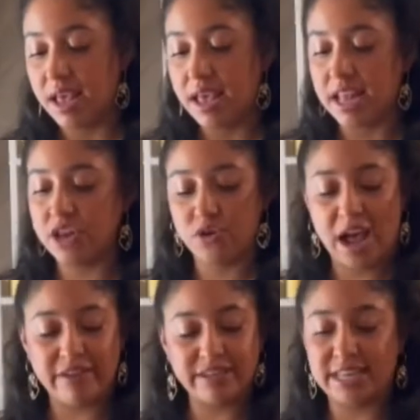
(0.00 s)
And you don't
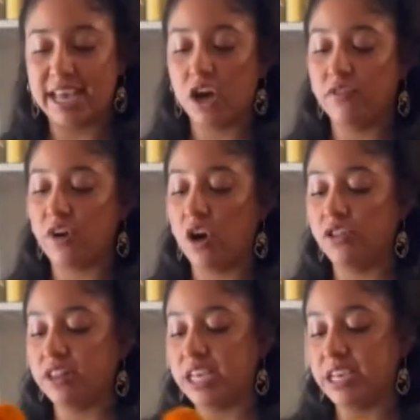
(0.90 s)
have to take off
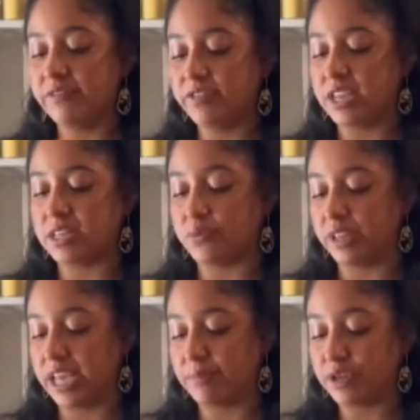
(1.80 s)
all the leaves, it's
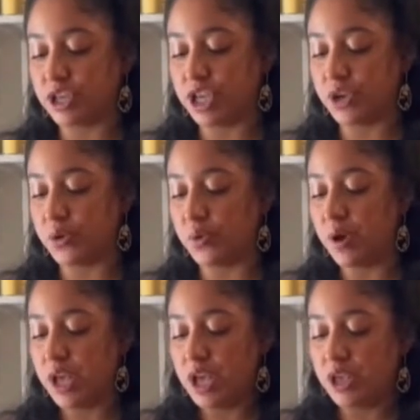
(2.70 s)
really up to you.
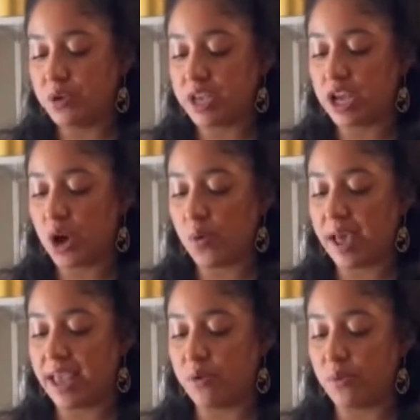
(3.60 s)
You can go
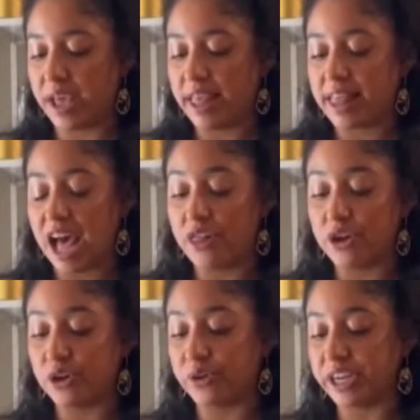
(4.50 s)
in with
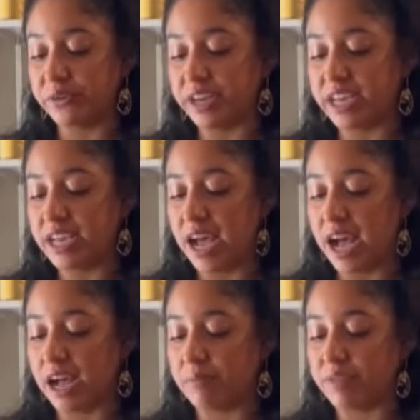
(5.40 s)
other greenery.
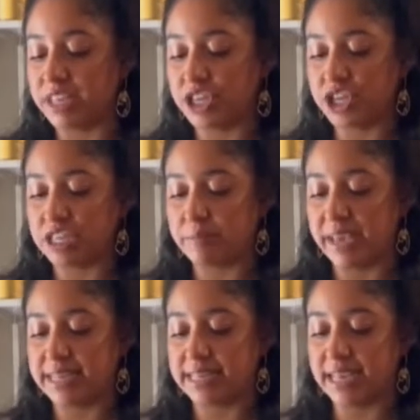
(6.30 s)
This just
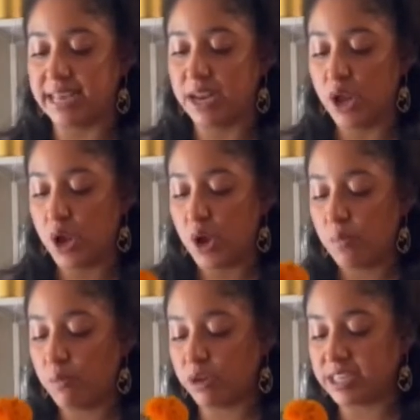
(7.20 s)
makes it
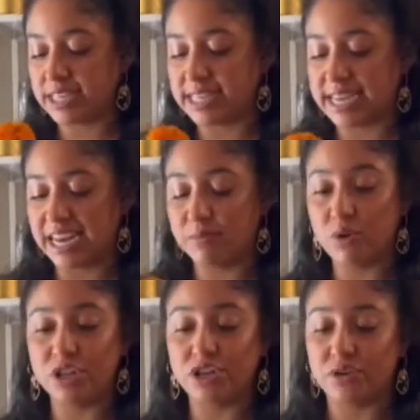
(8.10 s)
more
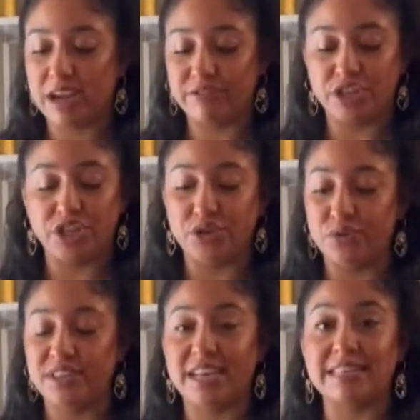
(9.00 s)
sustainable and you don't have to
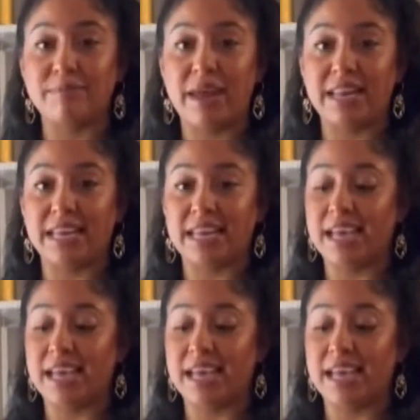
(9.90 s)
use as many